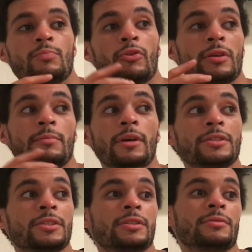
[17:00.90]
pretty
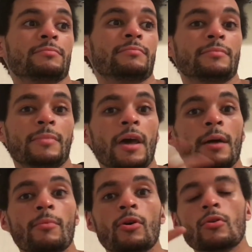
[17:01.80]
much
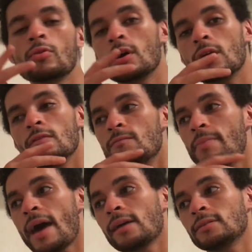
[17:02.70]
MO of
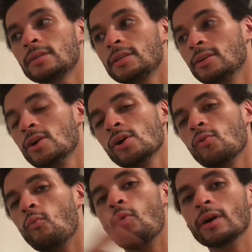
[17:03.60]
battling
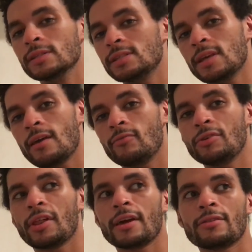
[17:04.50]
once
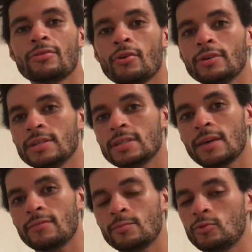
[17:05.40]
every like
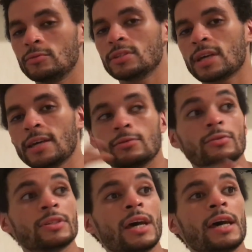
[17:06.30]
37 moon
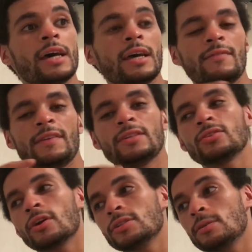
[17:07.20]
cycles. If he
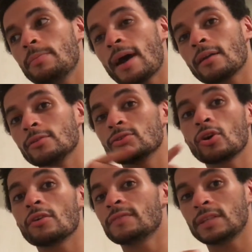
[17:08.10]
starts to battle as
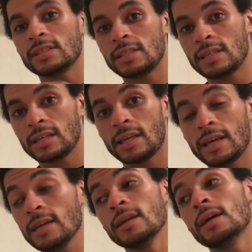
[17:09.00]
often as
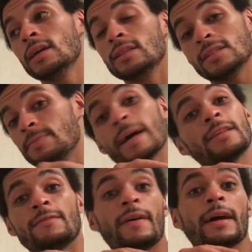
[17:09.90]
DNA,
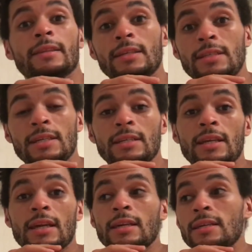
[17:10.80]
despite the fact that
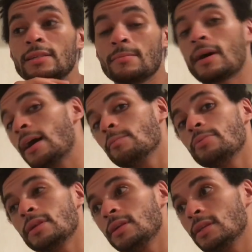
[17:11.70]
DNA is, in my
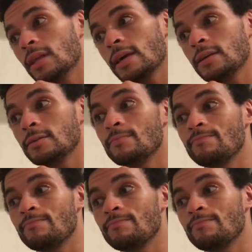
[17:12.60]
opinion, like,